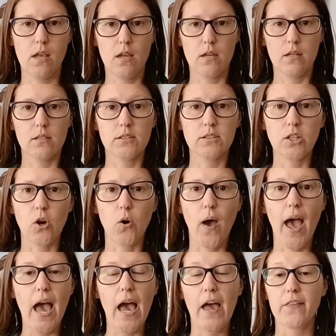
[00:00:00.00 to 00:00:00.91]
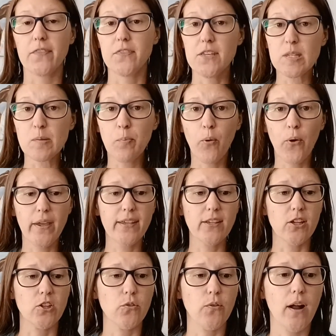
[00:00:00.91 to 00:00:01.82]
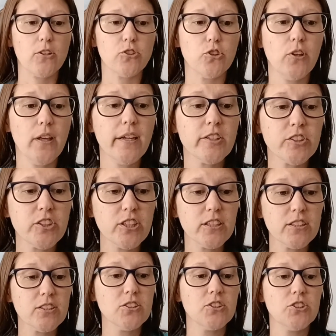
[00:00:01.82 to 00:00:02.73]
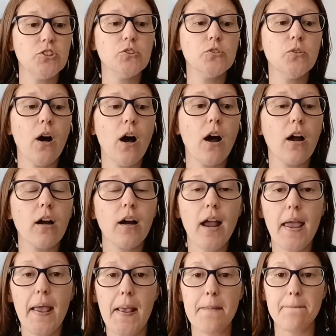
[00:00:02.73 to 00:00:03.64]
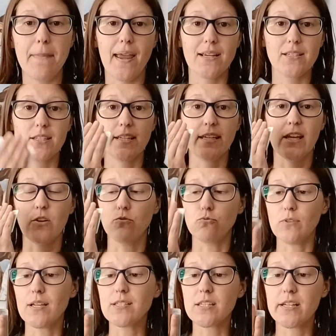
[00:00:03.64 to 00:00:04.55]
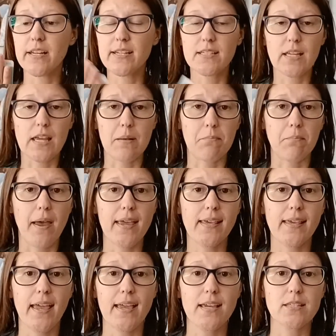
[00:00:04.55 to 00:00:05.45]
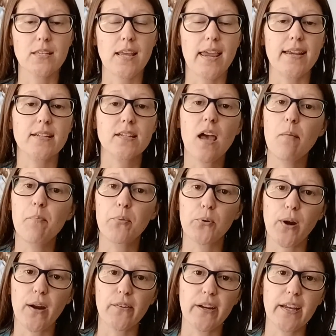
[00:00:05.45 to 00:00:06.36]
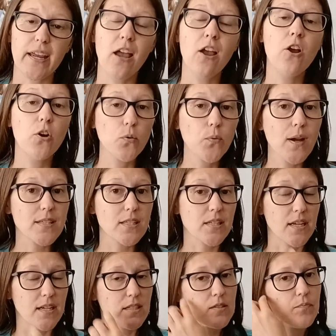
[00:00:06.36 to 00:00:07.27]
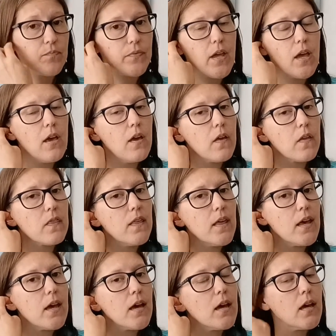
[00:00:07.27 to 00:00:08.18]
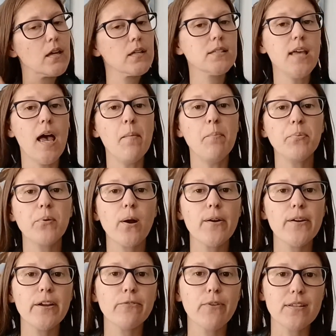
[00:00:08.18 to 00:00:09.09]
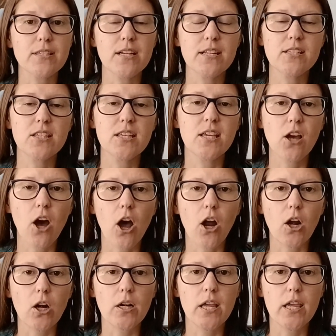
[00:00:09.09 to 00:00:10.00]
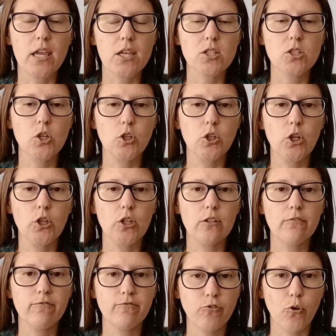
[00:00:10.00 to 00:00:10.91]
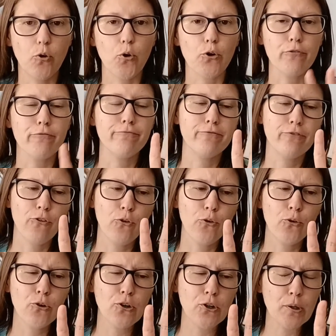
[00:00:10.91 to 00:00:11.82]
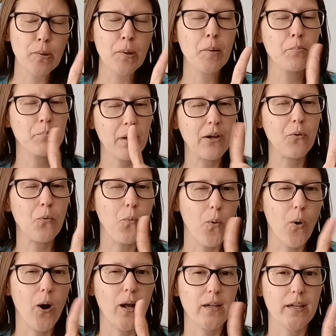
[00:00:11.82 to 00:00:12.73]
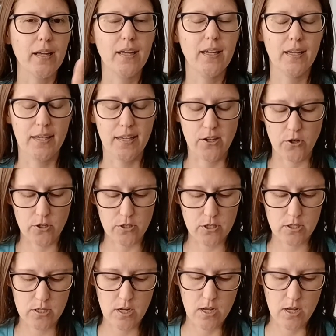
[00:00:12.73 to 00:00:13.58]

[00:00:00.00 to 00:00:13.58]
So at this point, congratulations, you are a Mexican resident, in my case, a temporary resident. The temporary residency card is good for 4 but 1 years.